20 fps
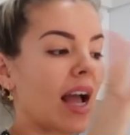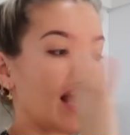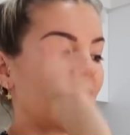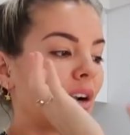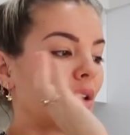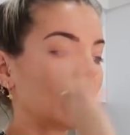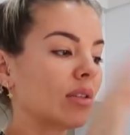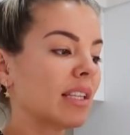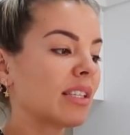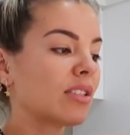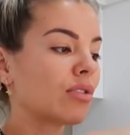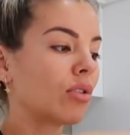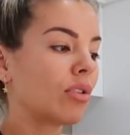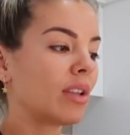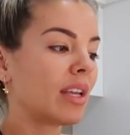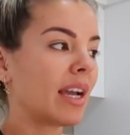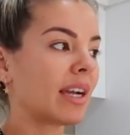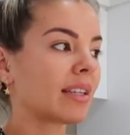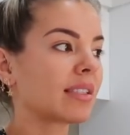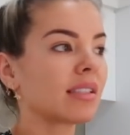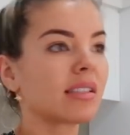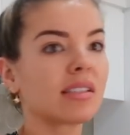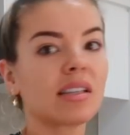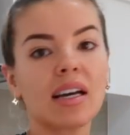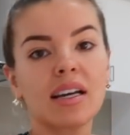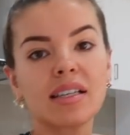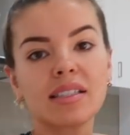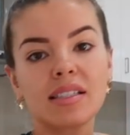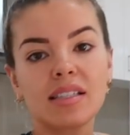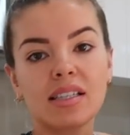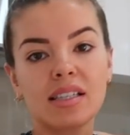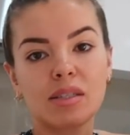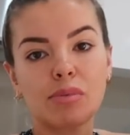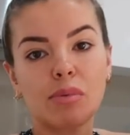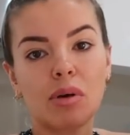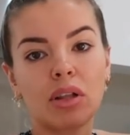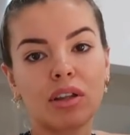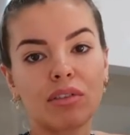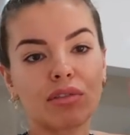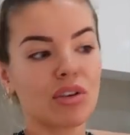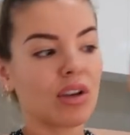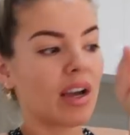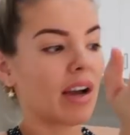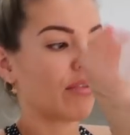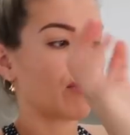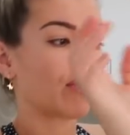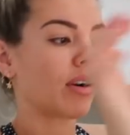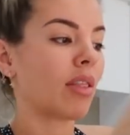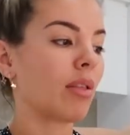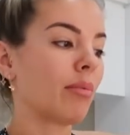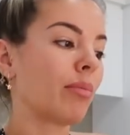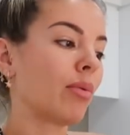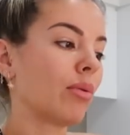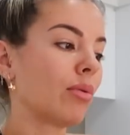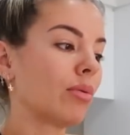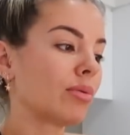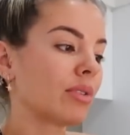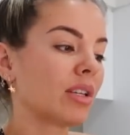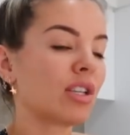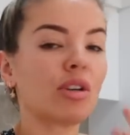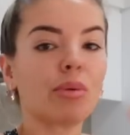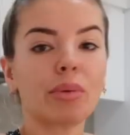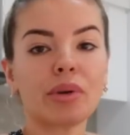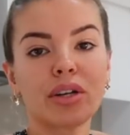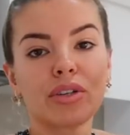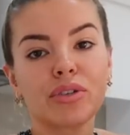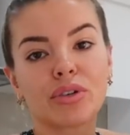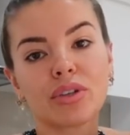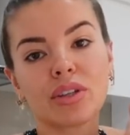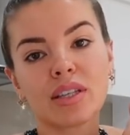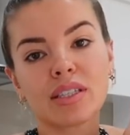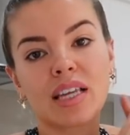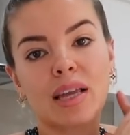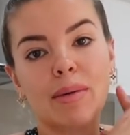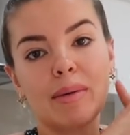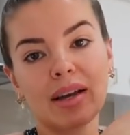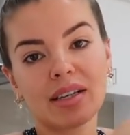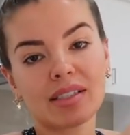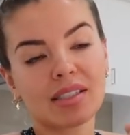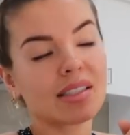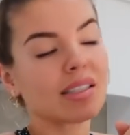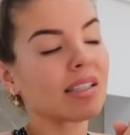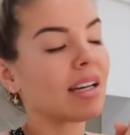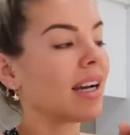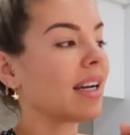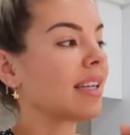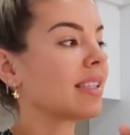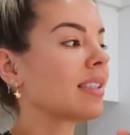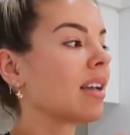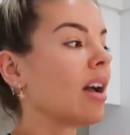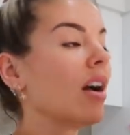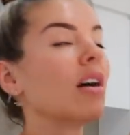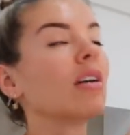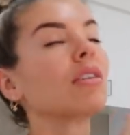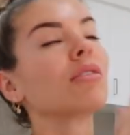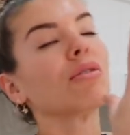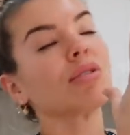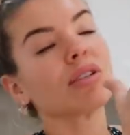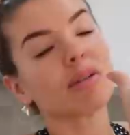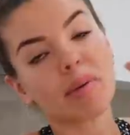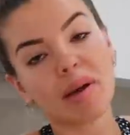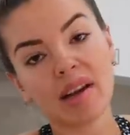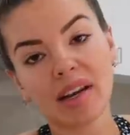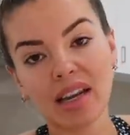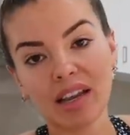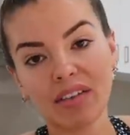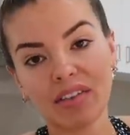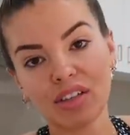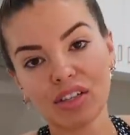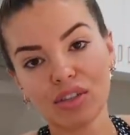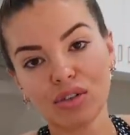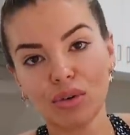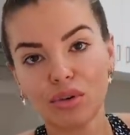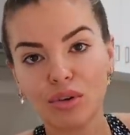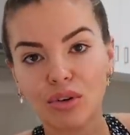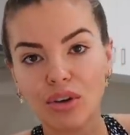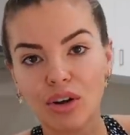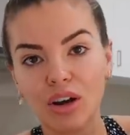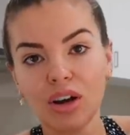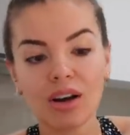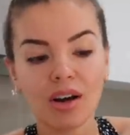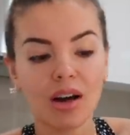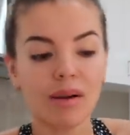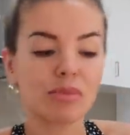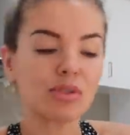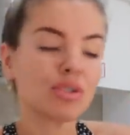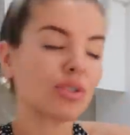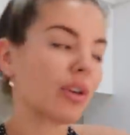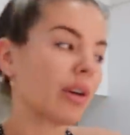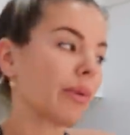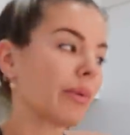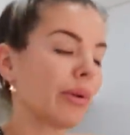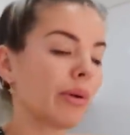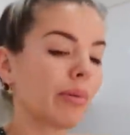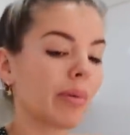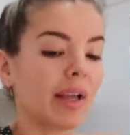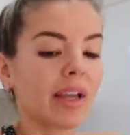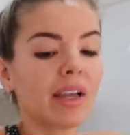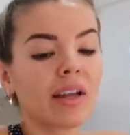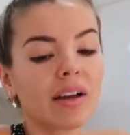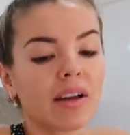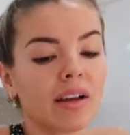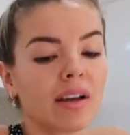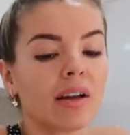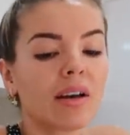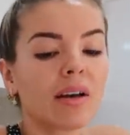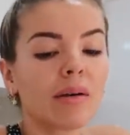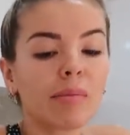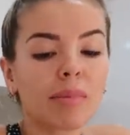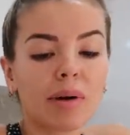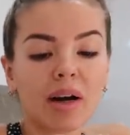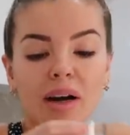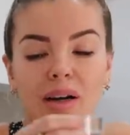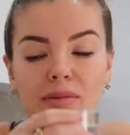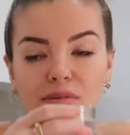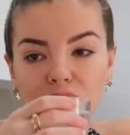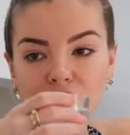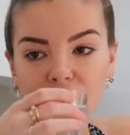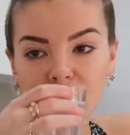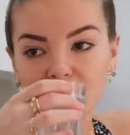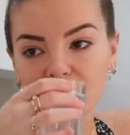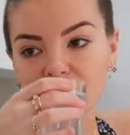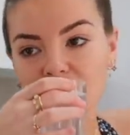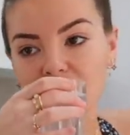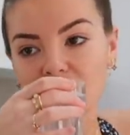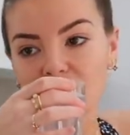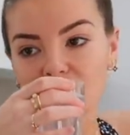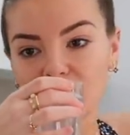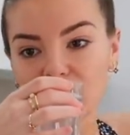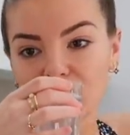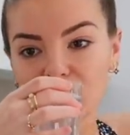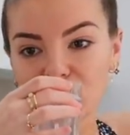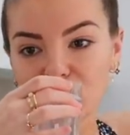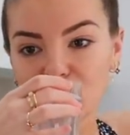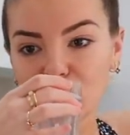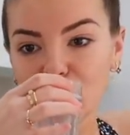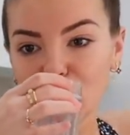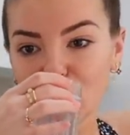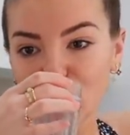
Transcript: And I'll list all the exercises as well if you have one of the balls and you wanna do the same exercise, or depending if it's good or not, I'm sure it will be. But I'm just gonna scroll this.